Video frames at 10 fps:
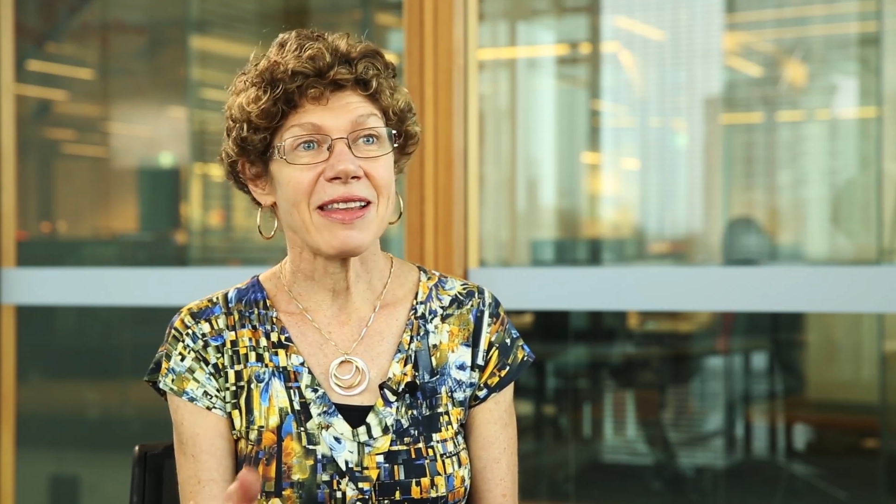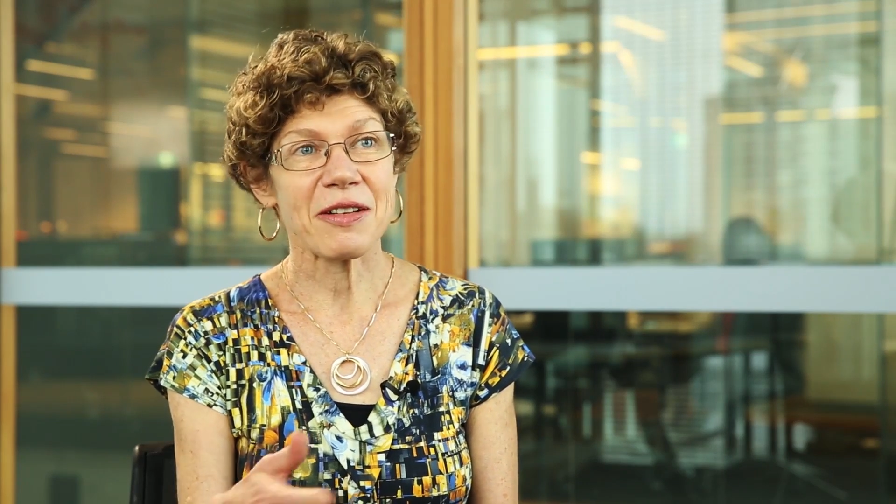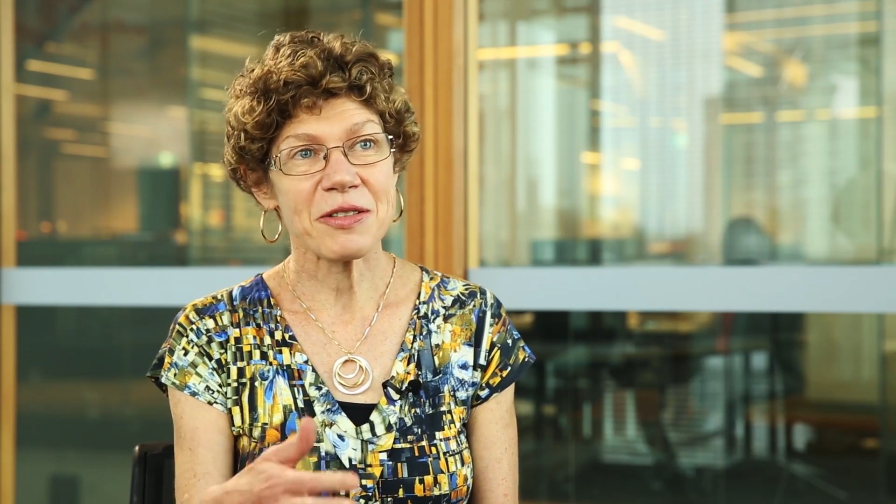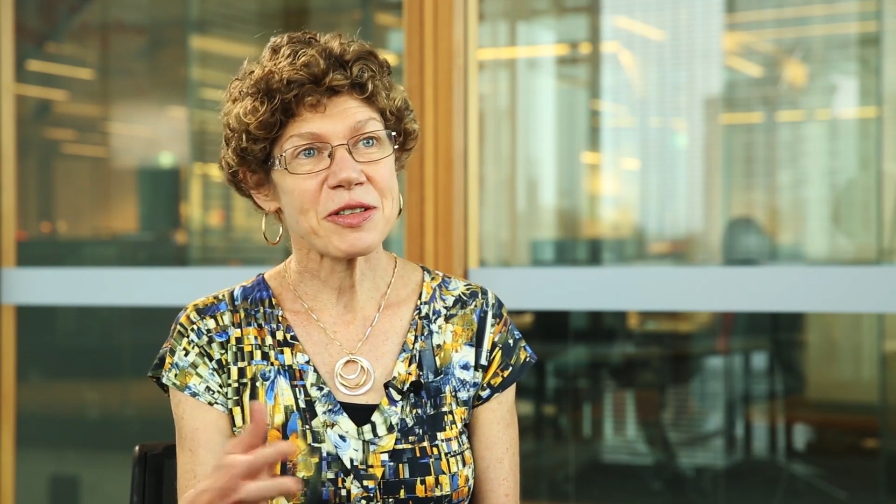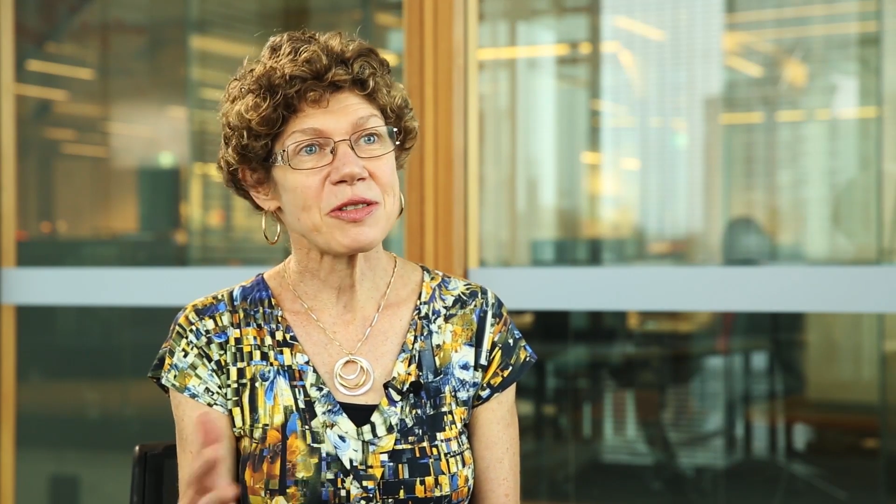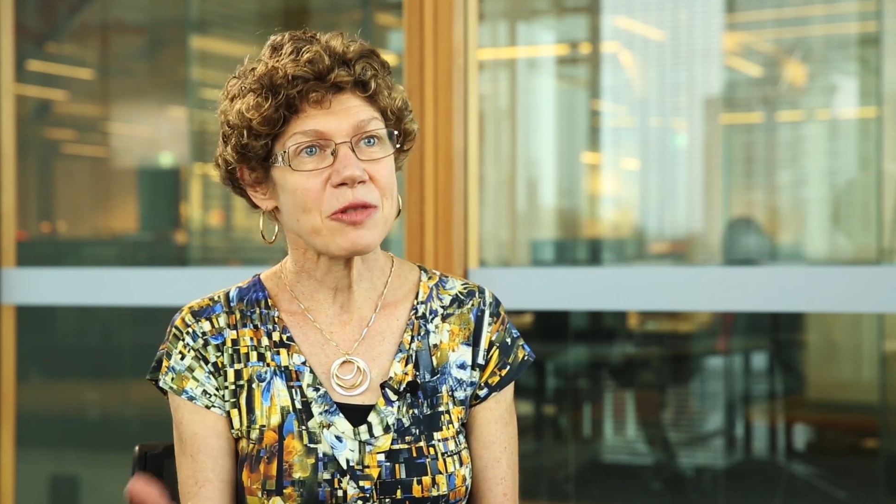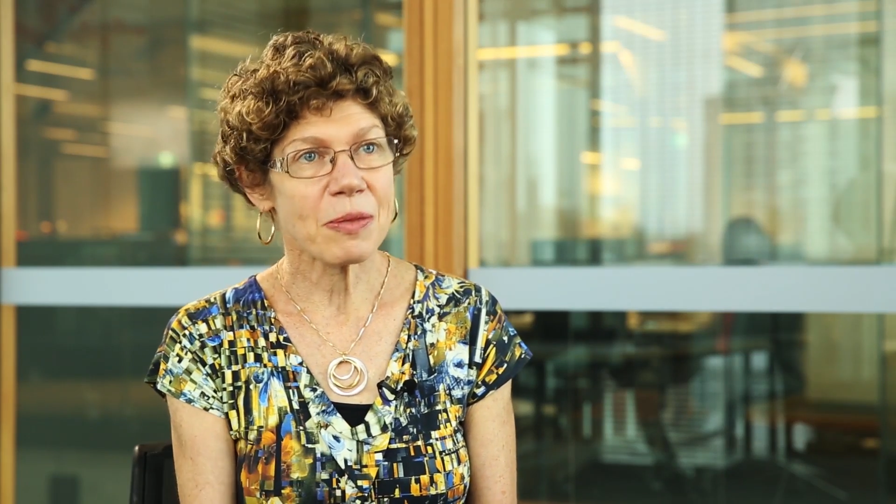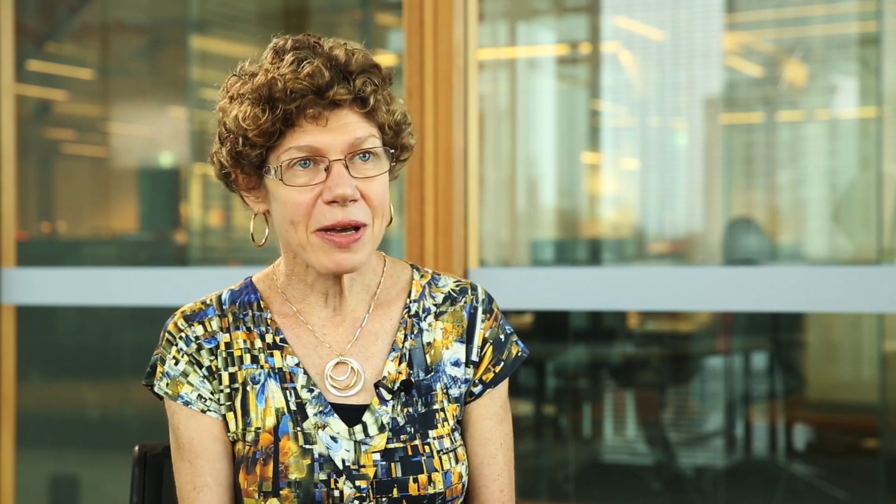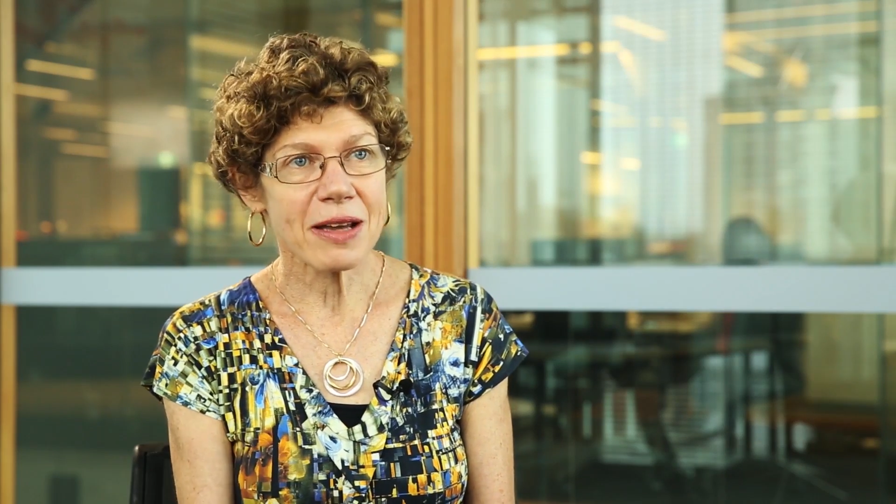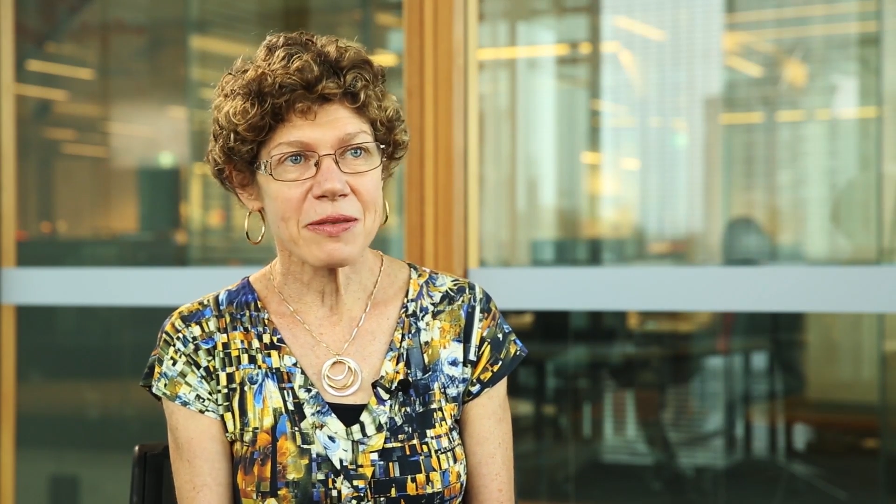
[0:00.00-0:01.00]
they don't just
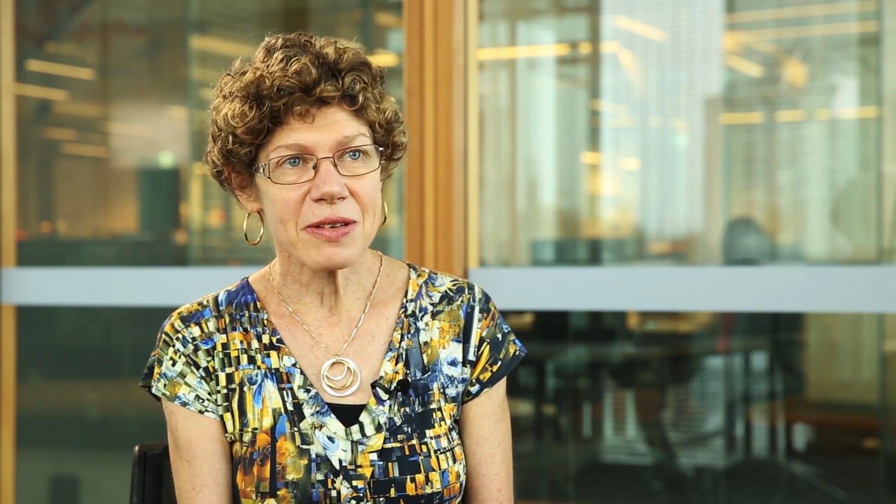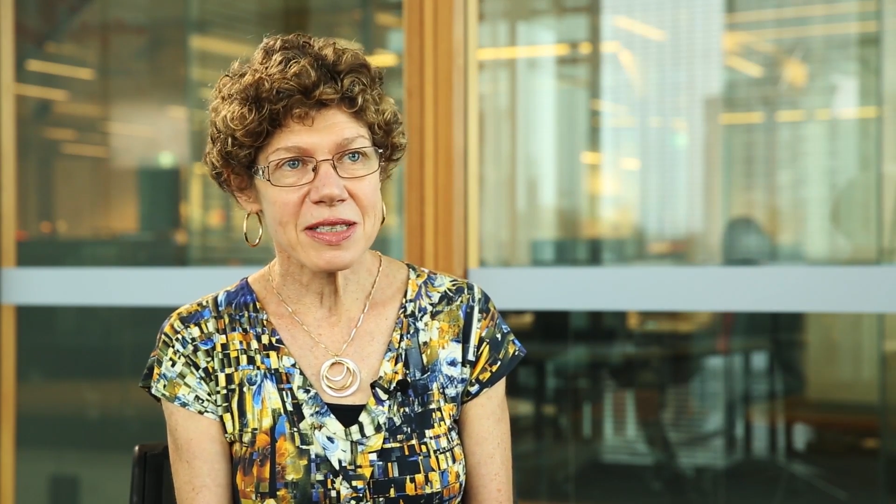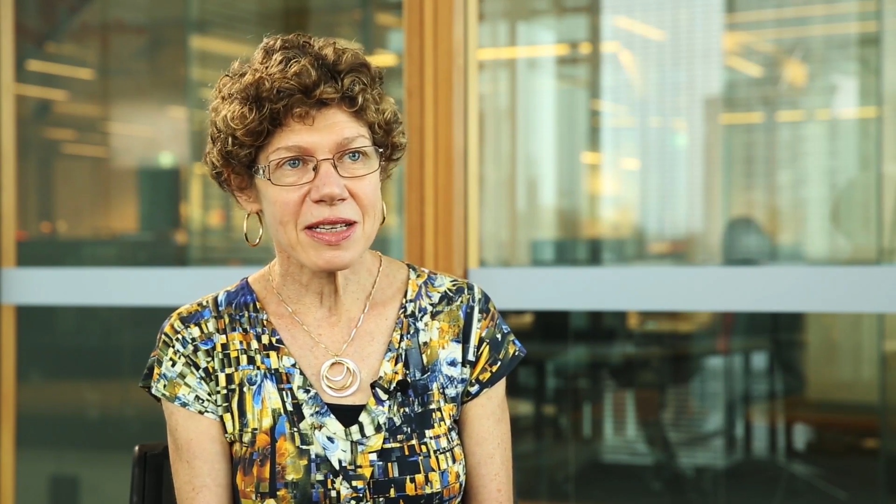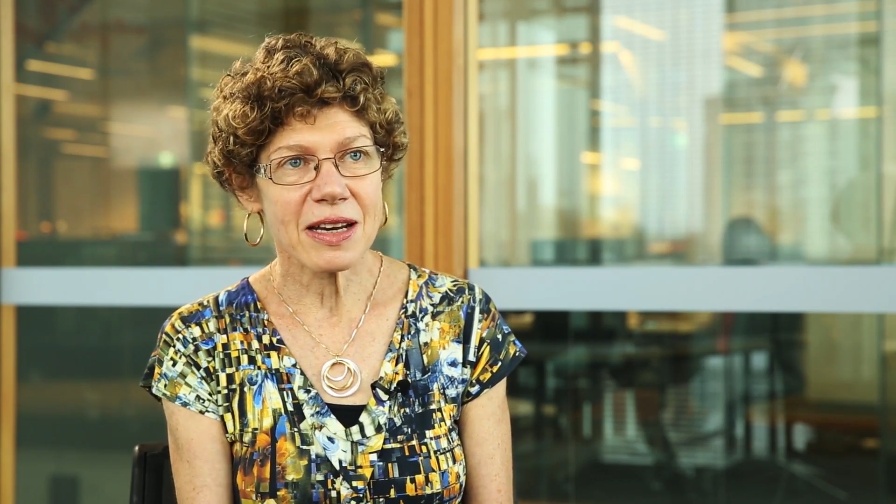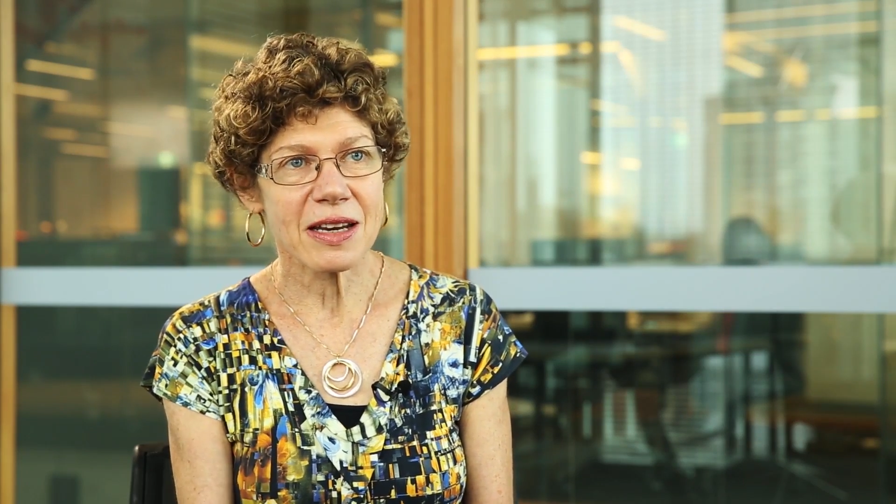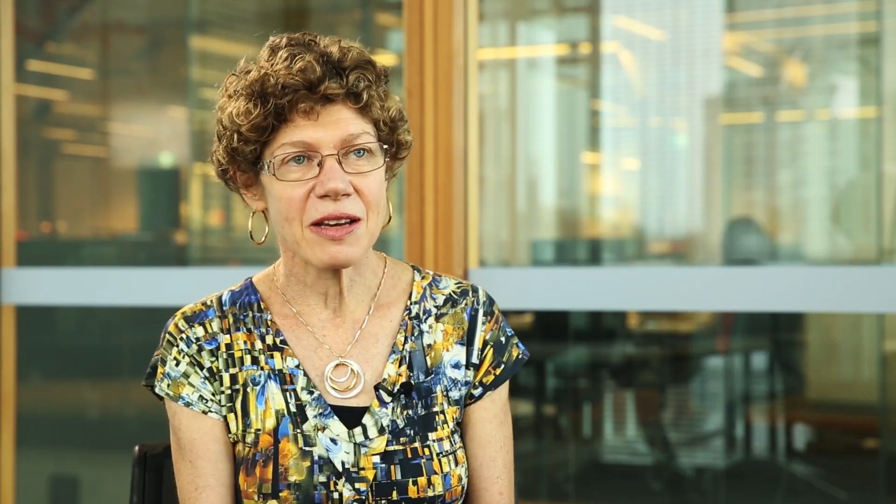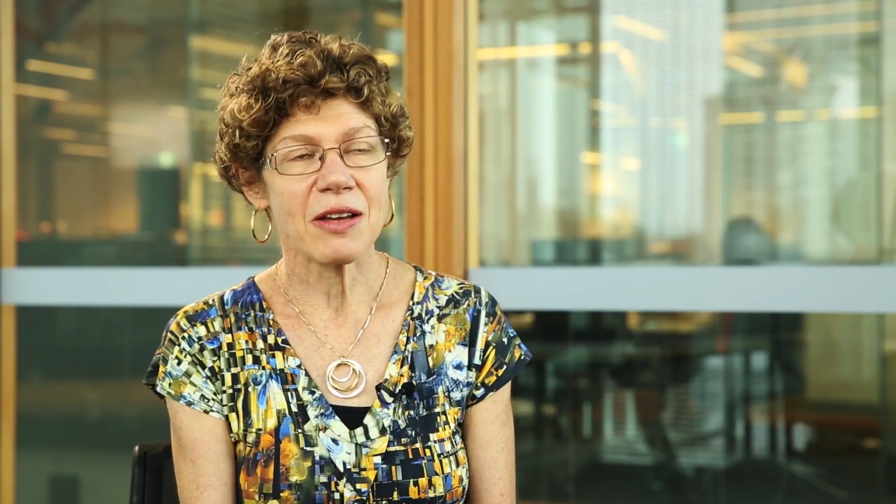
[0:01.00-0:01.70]
drop out of the study.